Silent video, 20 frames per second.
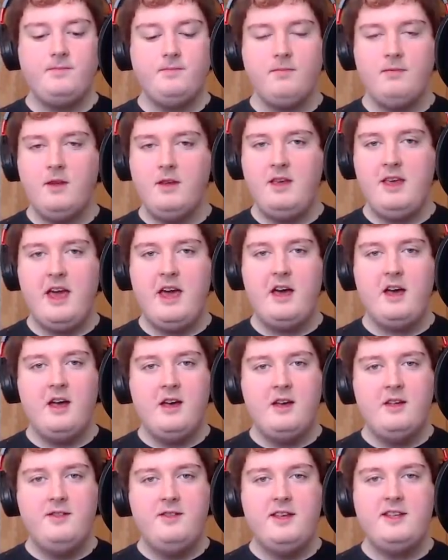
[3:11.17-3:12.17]
Yeah,
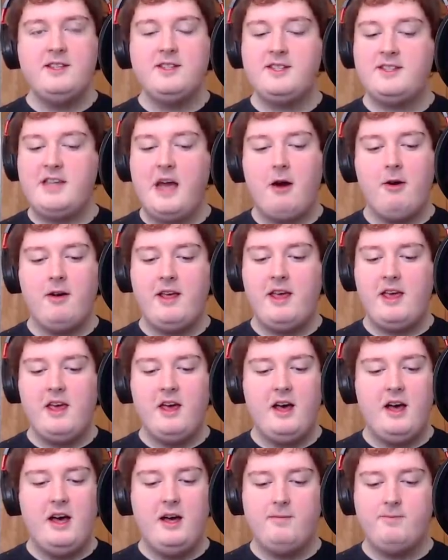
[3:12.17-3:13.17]
this is thoroughly
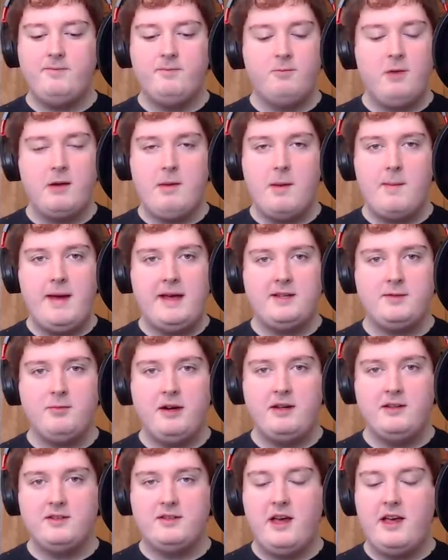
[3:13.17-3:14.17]
one of my best
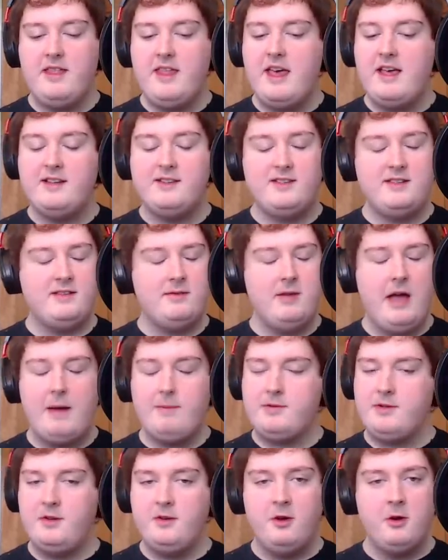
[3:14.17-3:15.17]
ones. There's
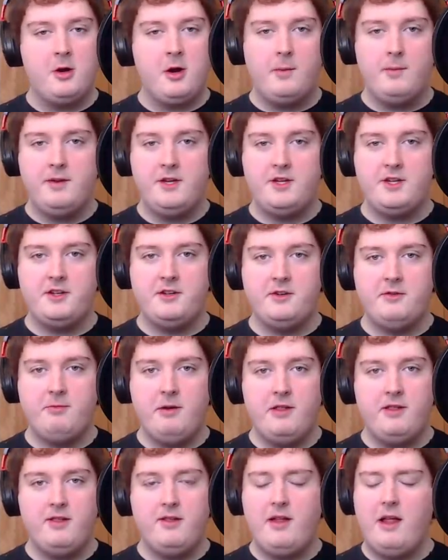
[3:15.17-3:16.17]
absolutely no competition
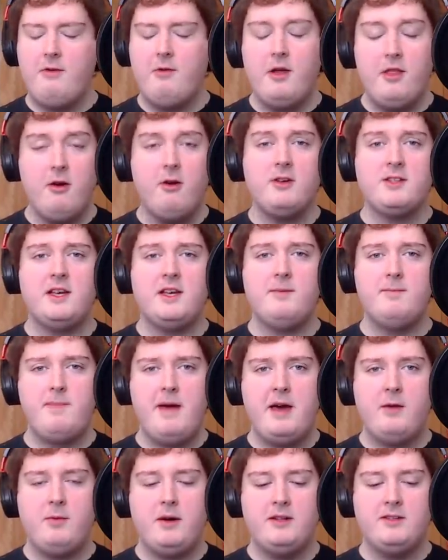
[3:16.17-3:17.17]
with. Well, there are some
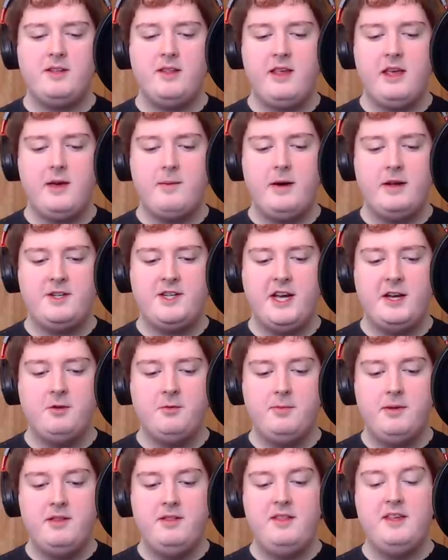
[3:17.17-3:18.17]
better ones I think in my channel,
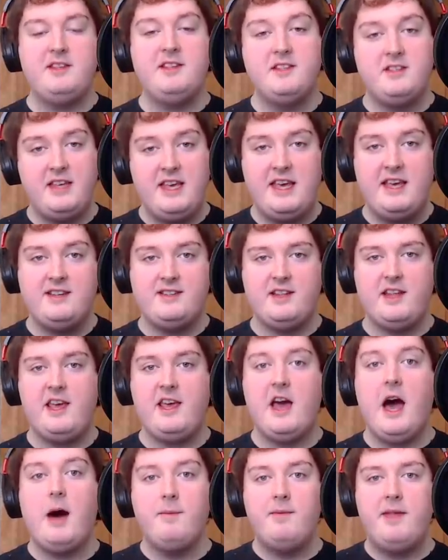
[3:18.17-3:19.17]
but this is easily
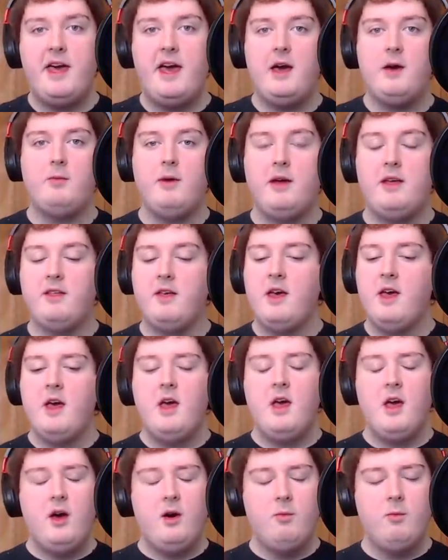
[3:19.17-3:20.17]
up there with
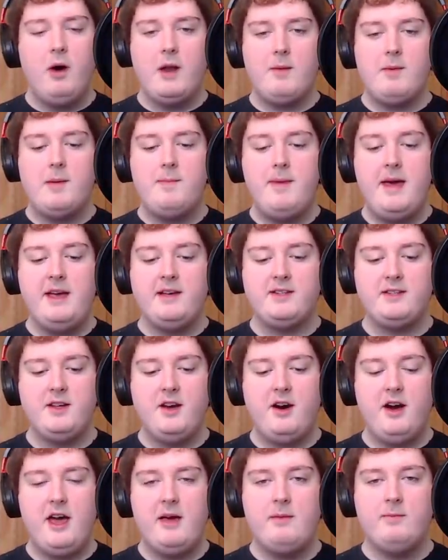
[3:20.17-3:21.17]
one of my best.
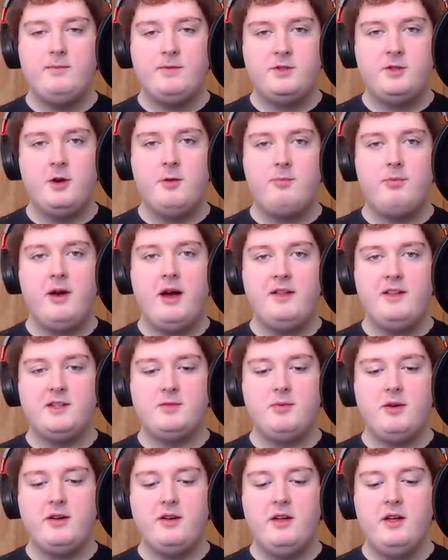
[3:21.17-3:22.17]
I am so proud of this
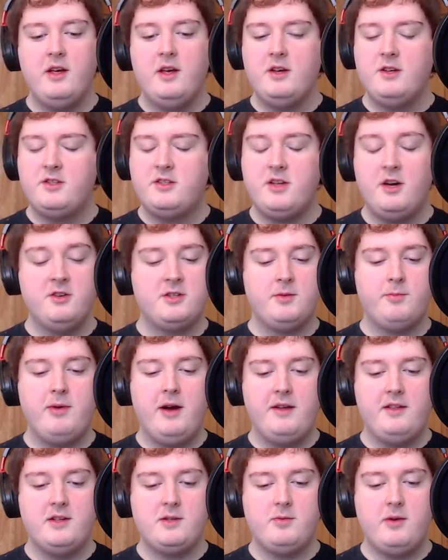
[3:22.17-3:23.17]
one. So
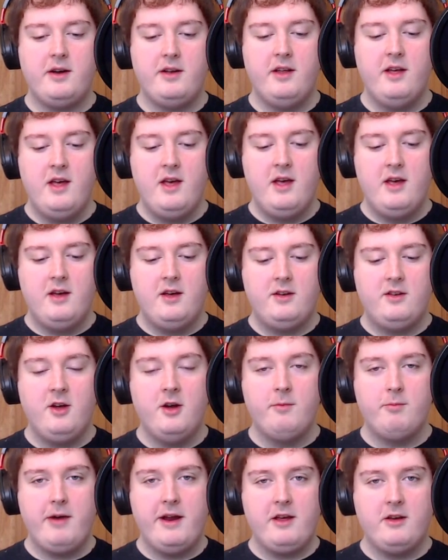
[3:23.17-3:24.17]
proud of this one.
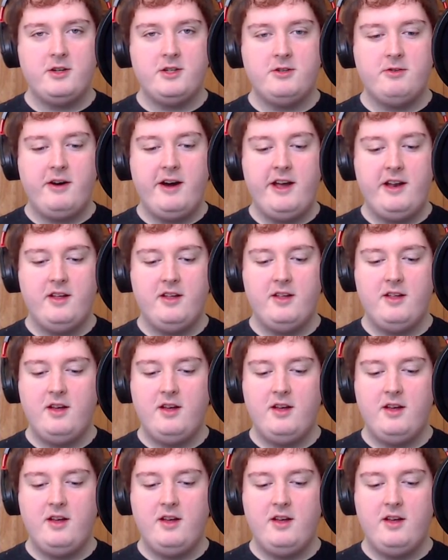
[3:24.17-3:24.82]
Don't break your stride.